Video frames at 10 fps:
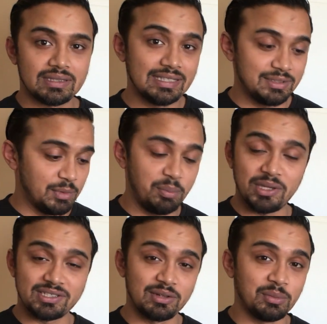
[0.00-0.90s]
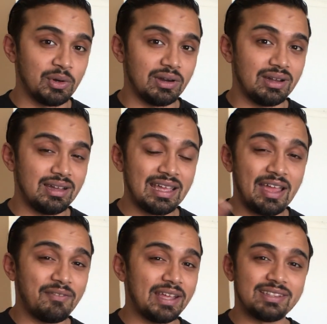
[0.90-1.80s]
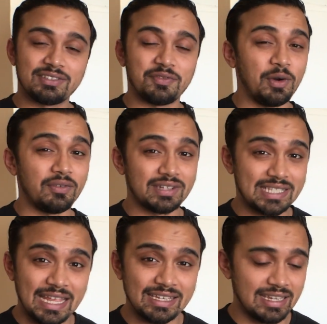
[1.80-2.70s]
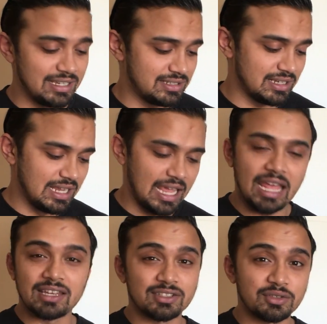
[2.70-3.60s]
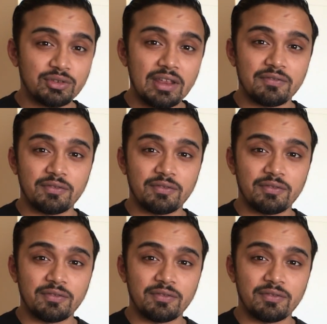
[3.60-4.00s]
This is my pestle and mortar. I've had this for over 10 years and it's great